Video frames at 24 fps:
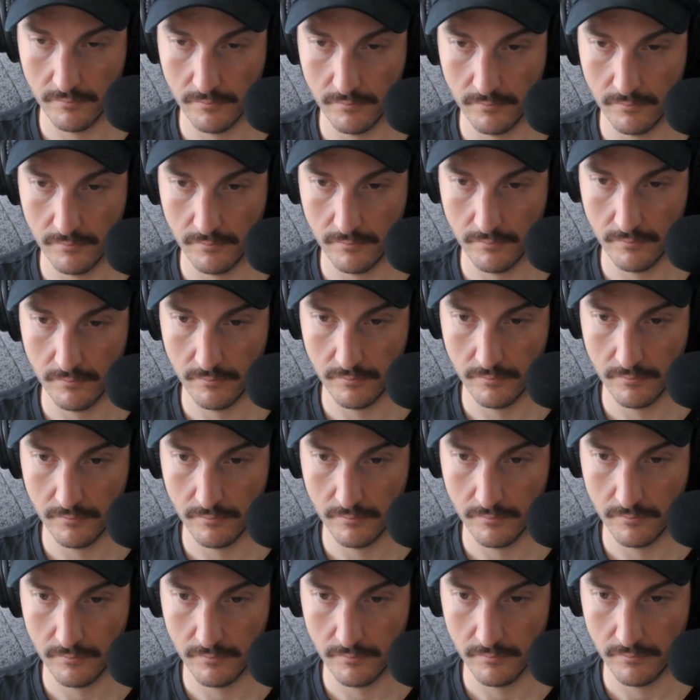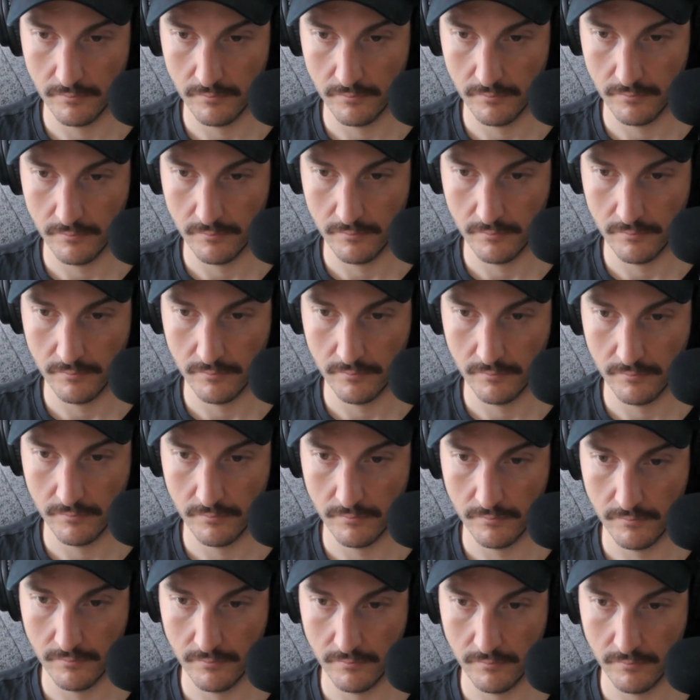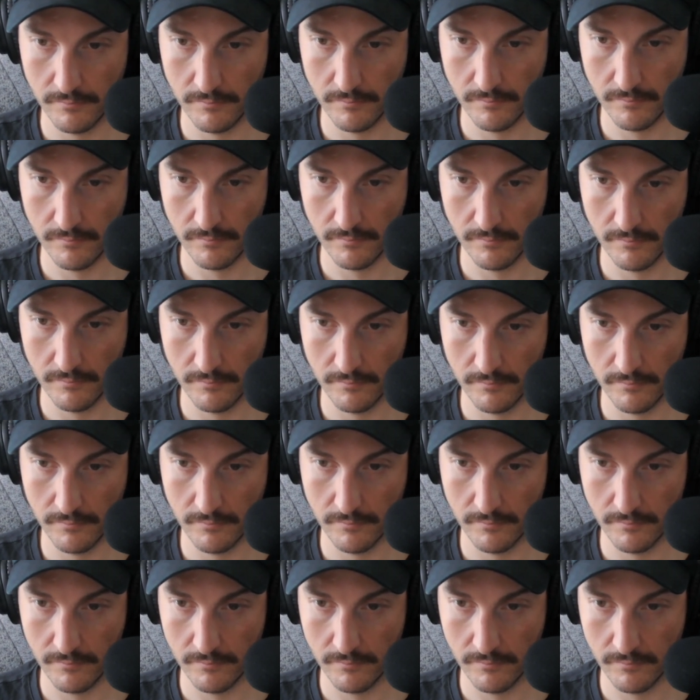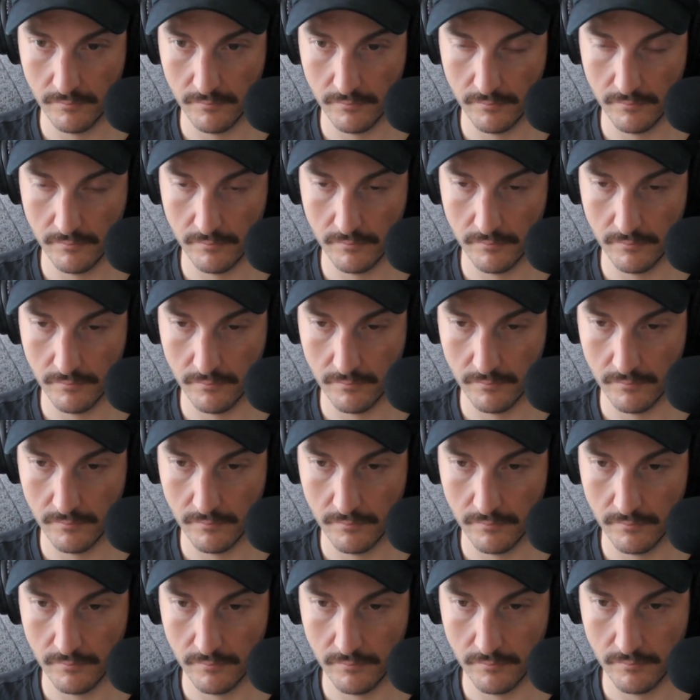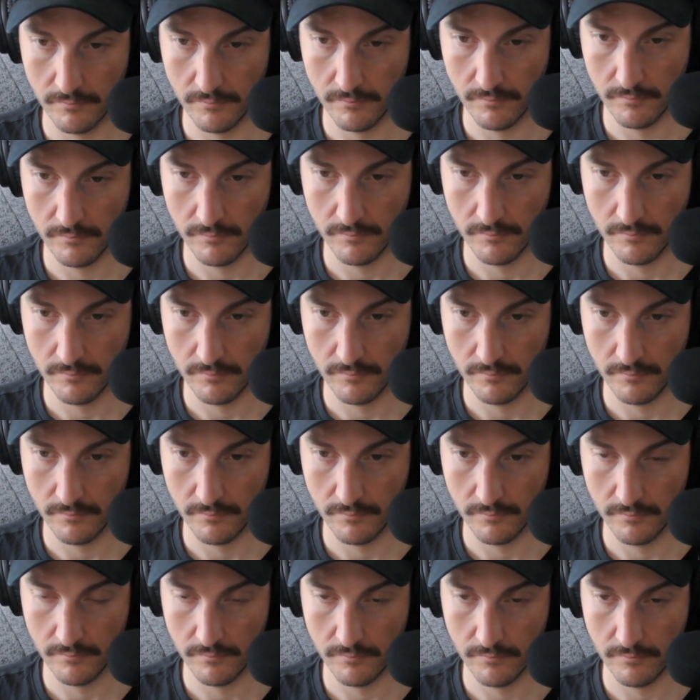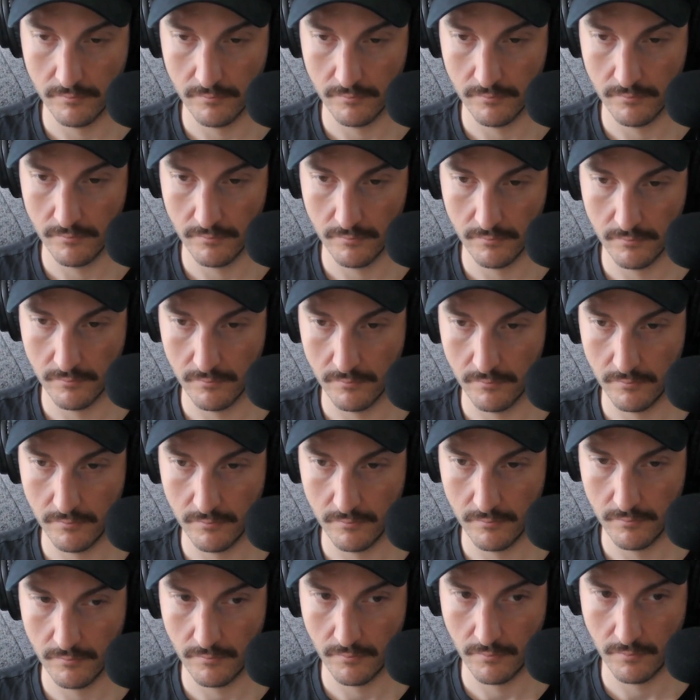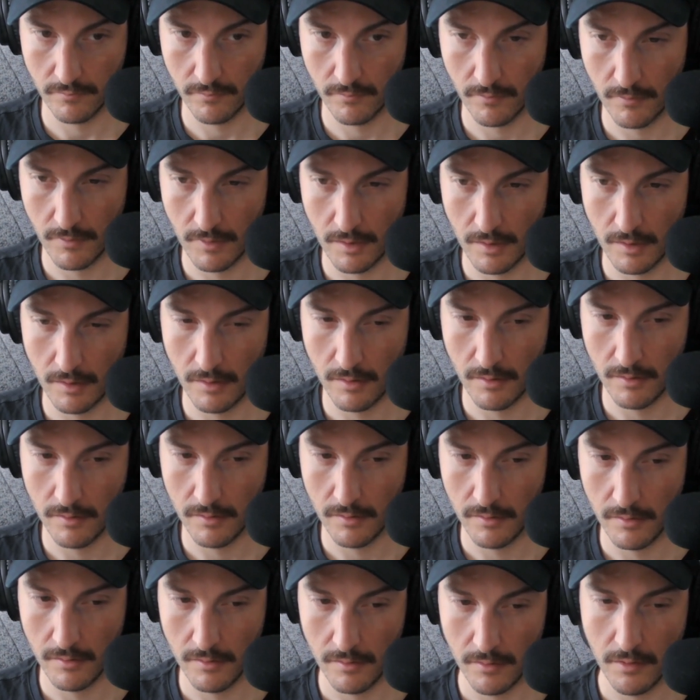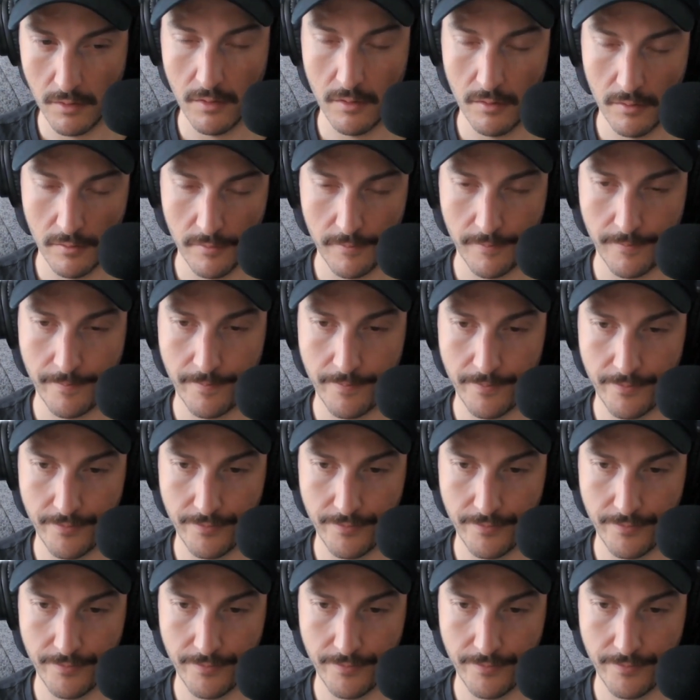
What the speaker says: (silent)